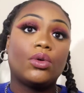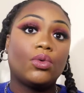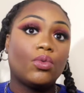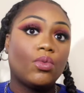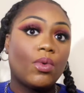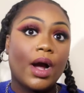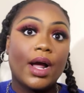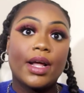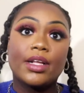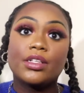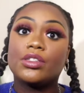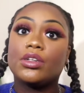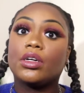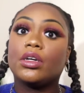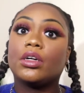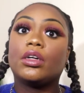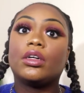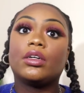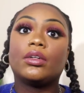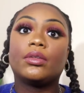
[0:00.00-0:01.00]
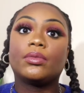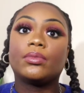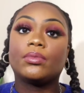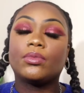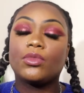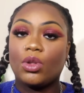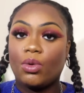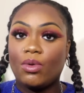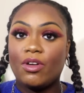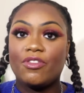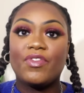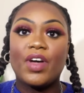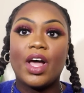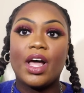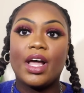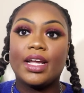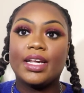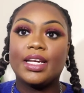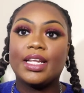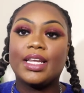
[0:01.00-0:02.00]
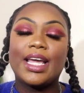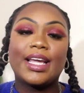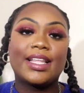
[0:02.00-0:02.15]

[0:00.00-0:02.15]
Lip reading: wiser, refined.